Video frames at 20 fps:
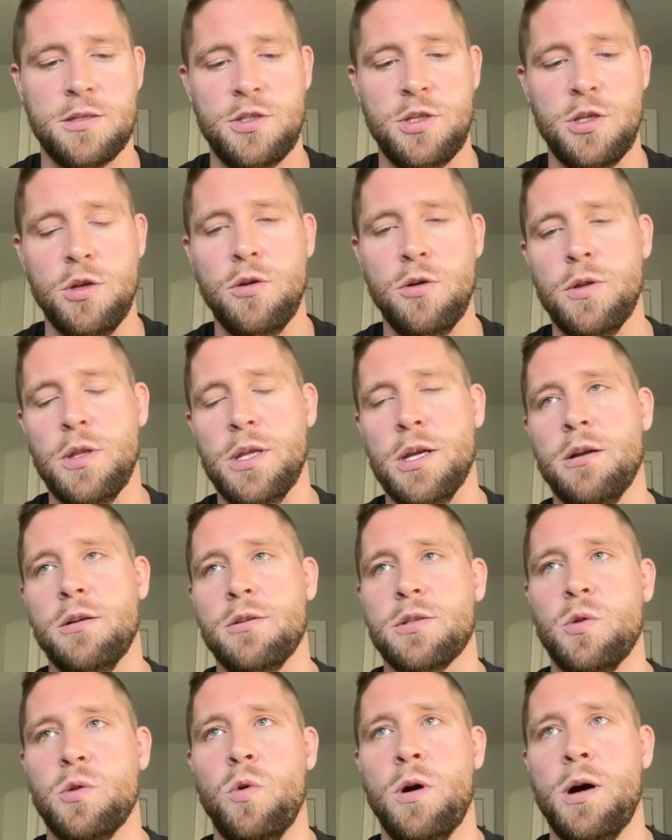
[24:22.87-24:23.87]
Two,
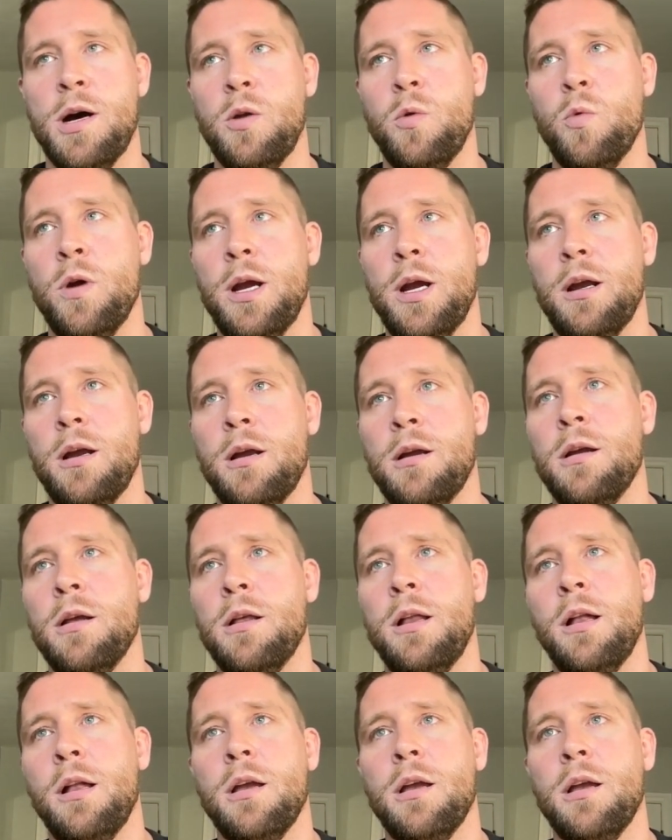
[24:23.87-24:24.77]
there's the one where,